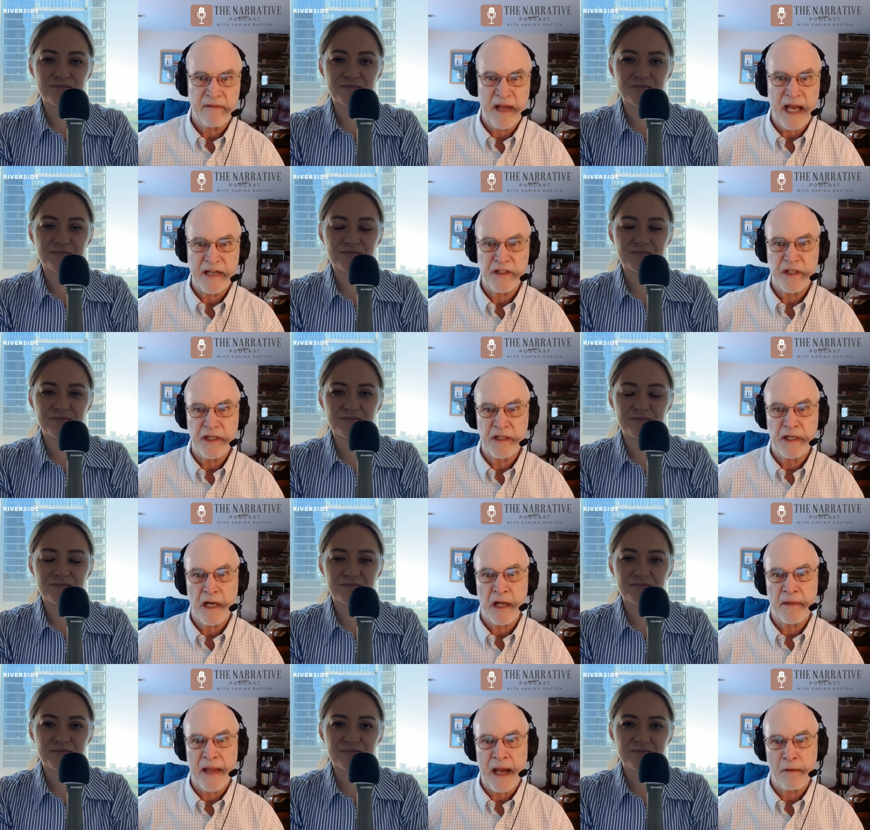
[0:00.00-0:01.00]
Speaker 1: had she
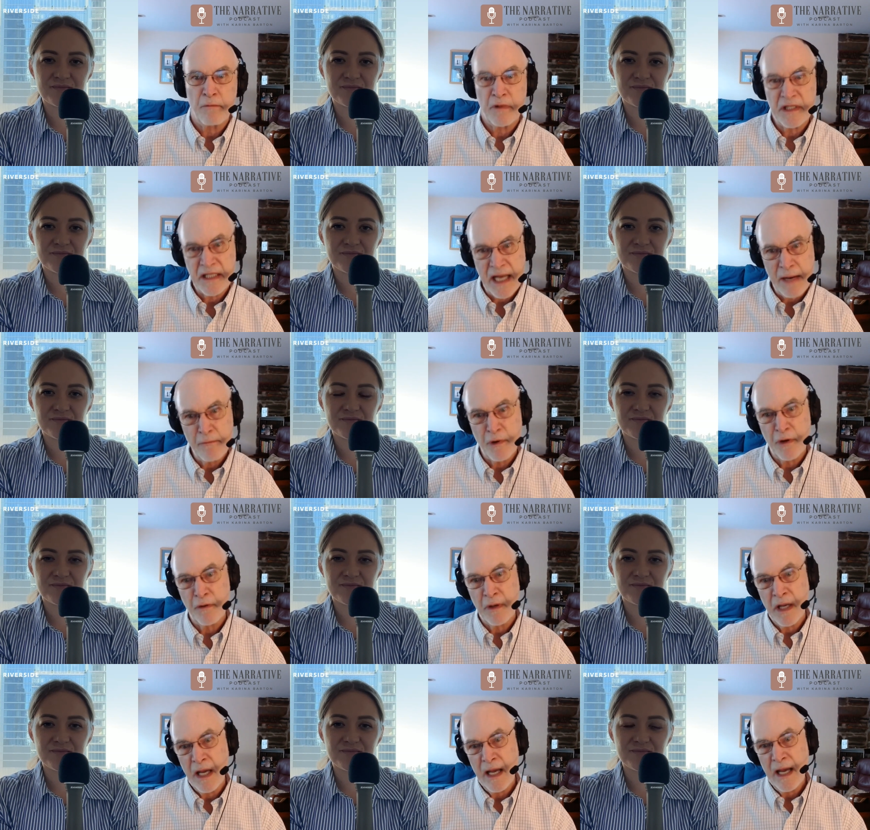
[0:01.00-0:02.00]
done that same route
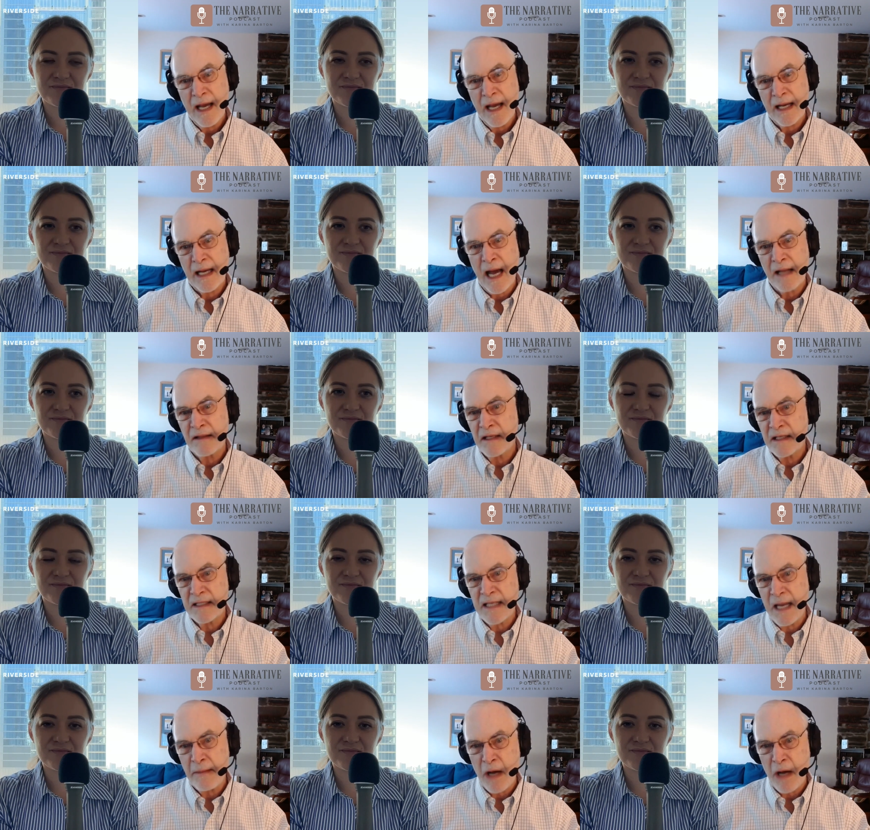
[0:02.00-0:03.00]
gotten to the
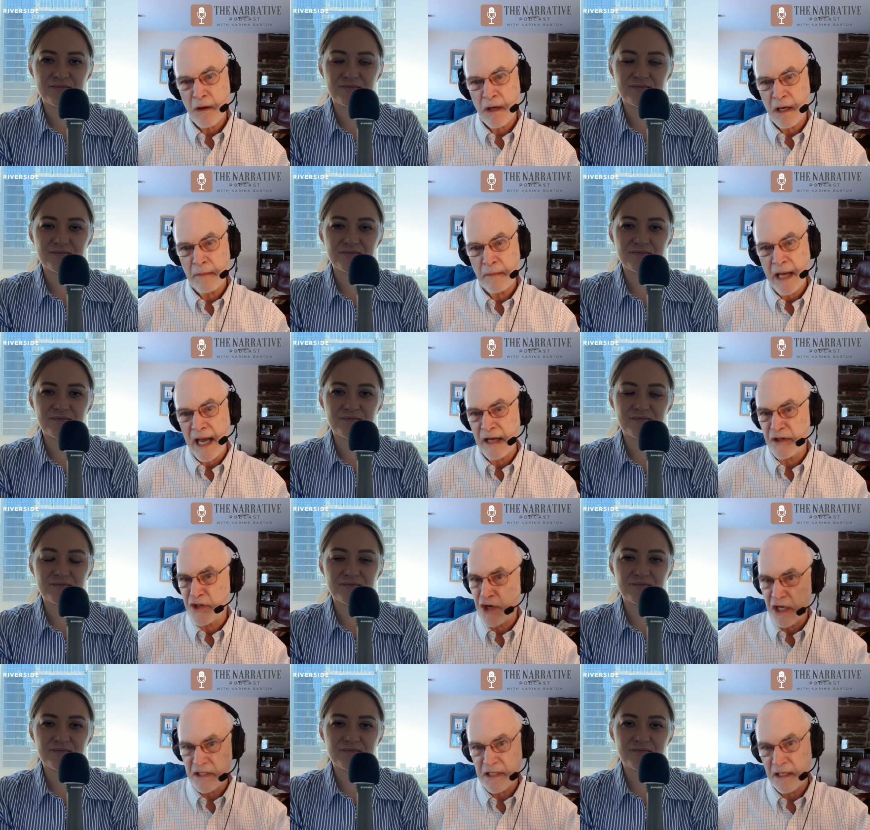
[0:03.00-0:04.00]
same outcome and
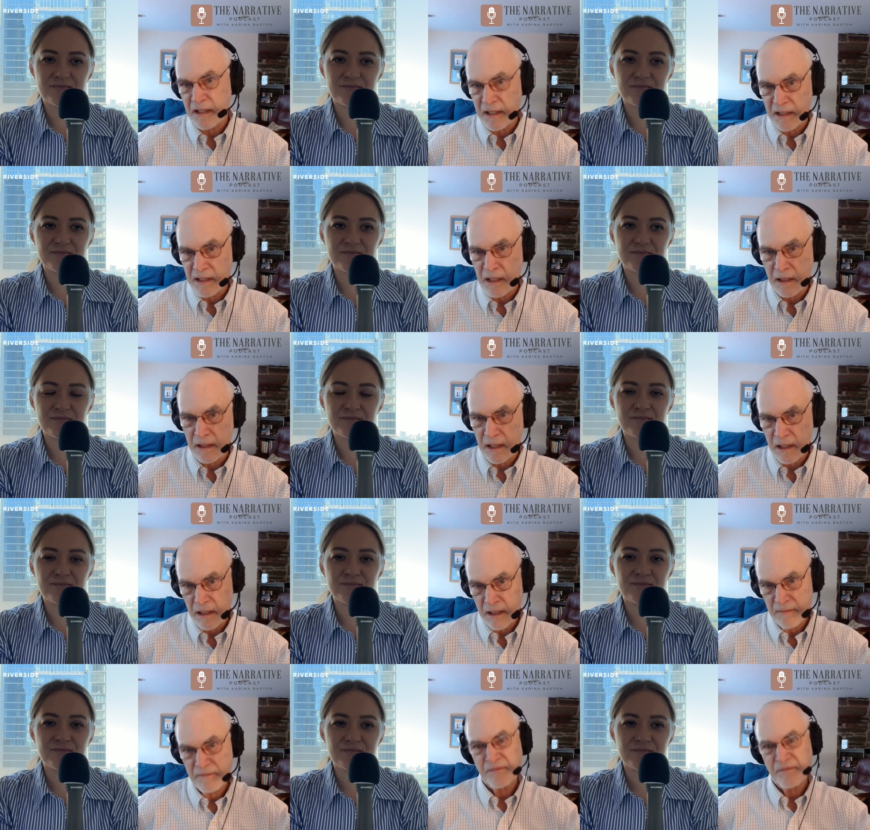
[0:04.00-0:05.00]
just done consulting.
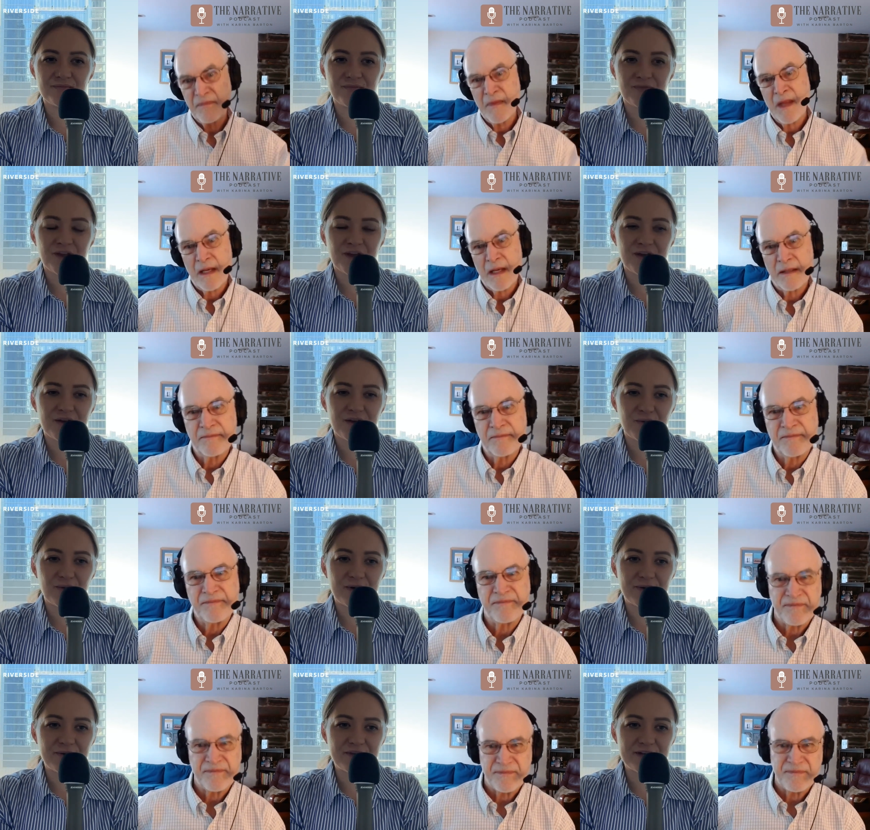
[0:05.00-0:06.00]

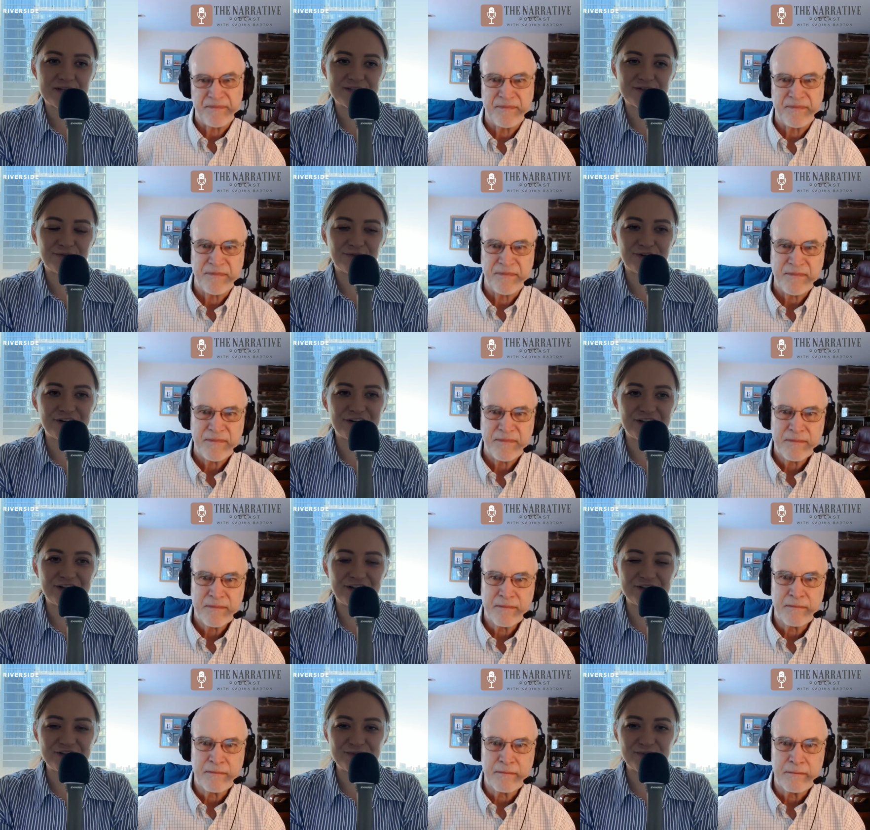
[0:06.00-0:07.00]
Speaker 2: Well, that's a
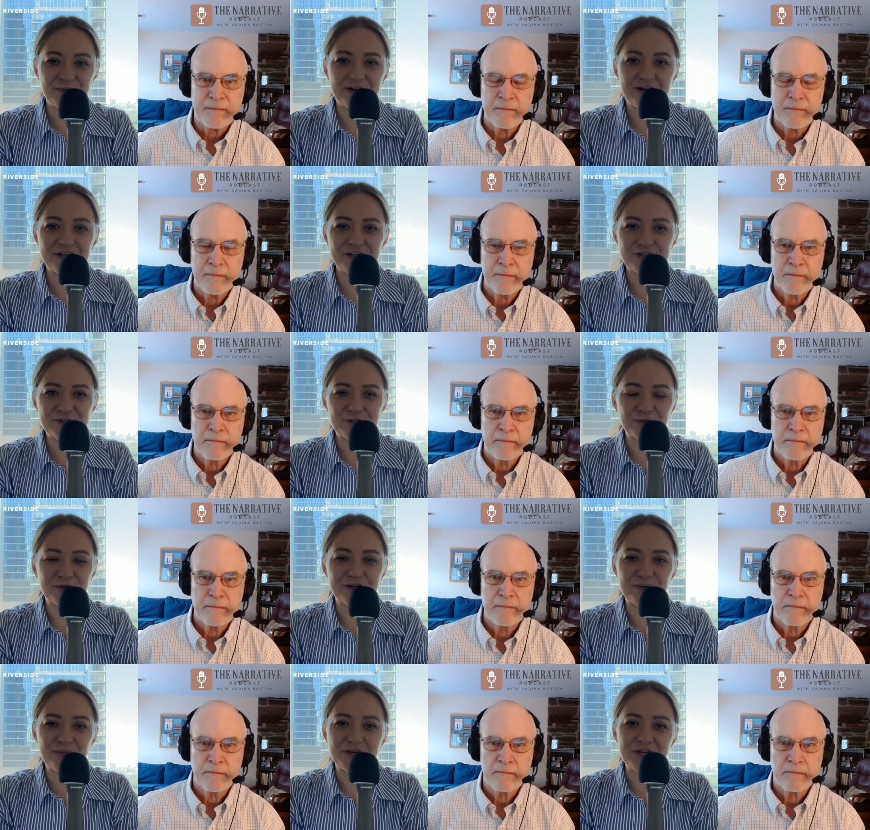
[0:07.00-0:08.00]
very inspiring
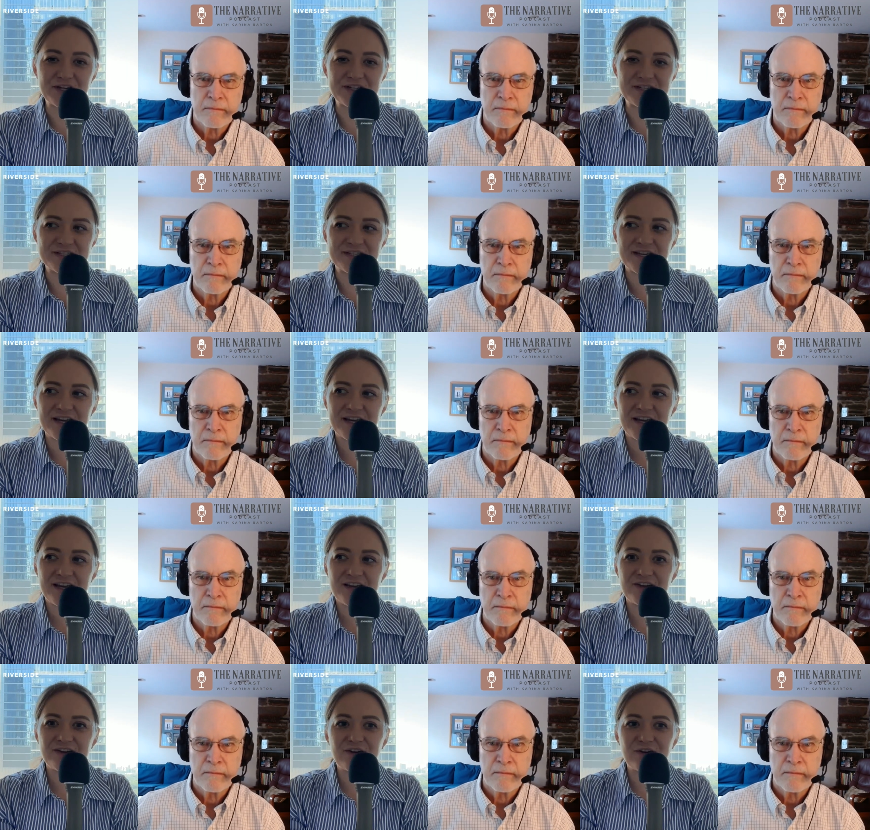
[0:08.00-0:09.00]
story because
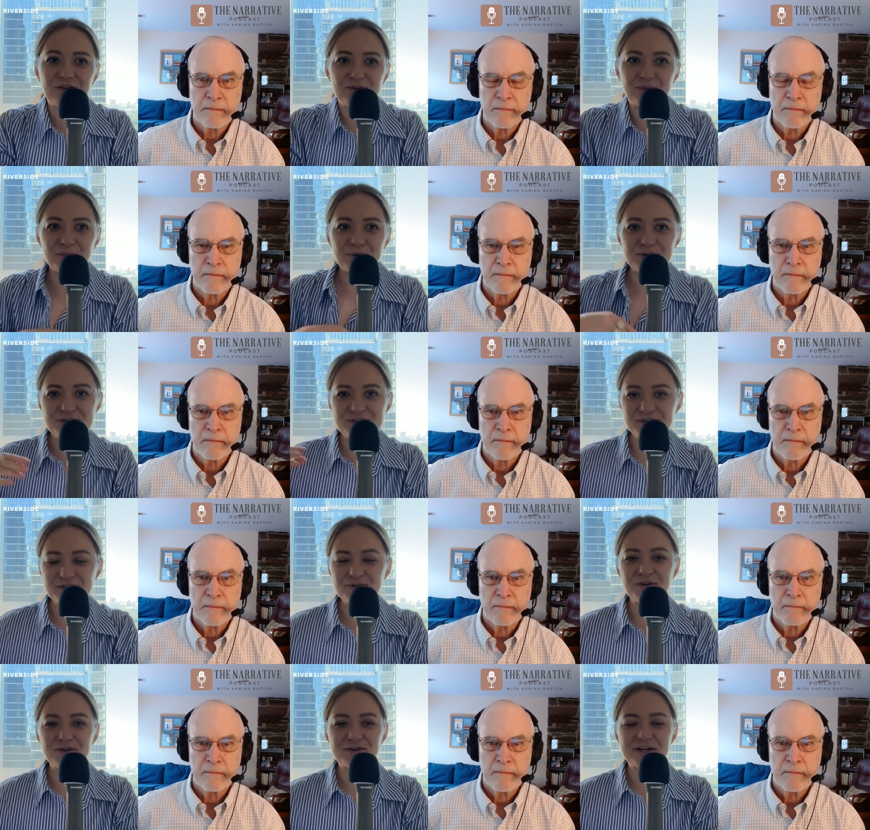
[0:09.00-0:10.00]
you know the person
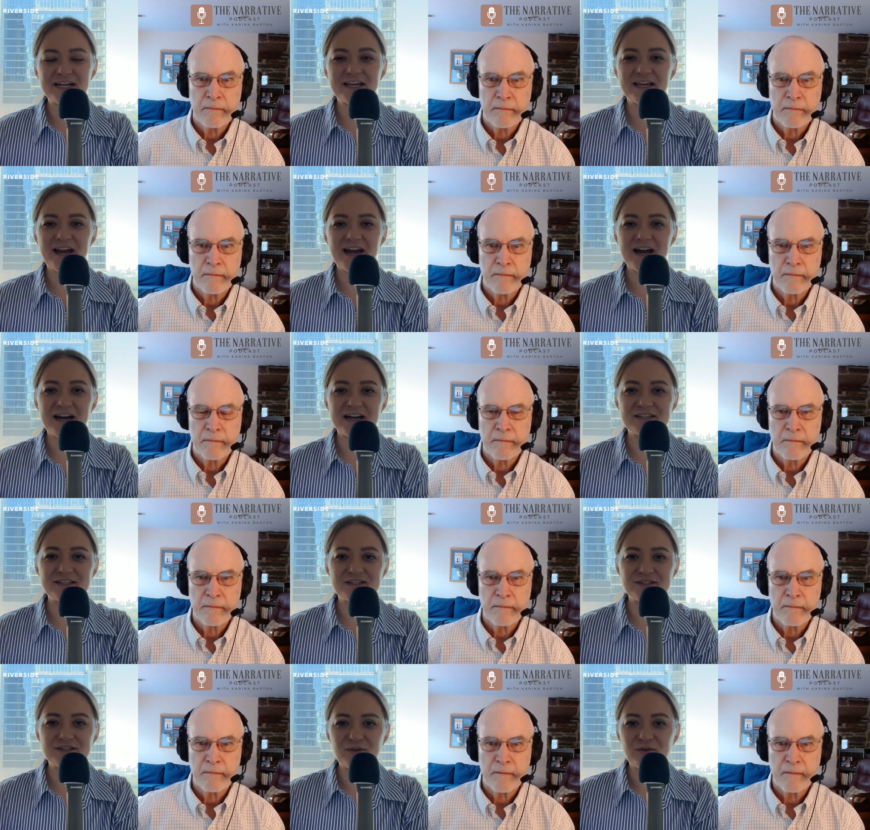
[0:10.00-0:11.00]
who already
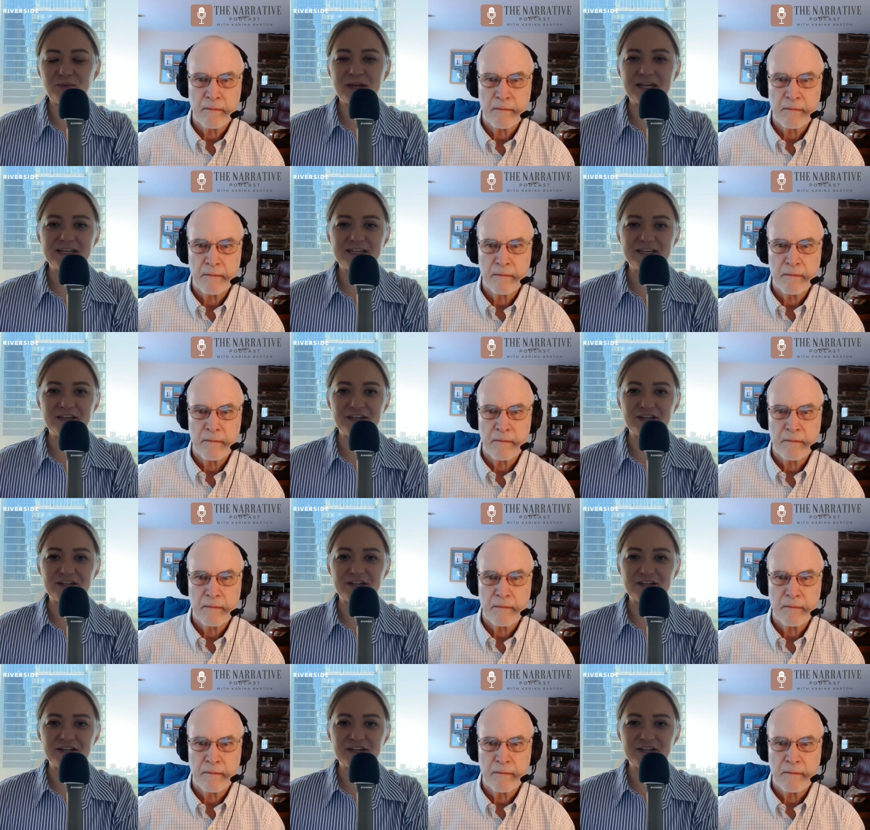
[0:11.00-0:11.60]
has so many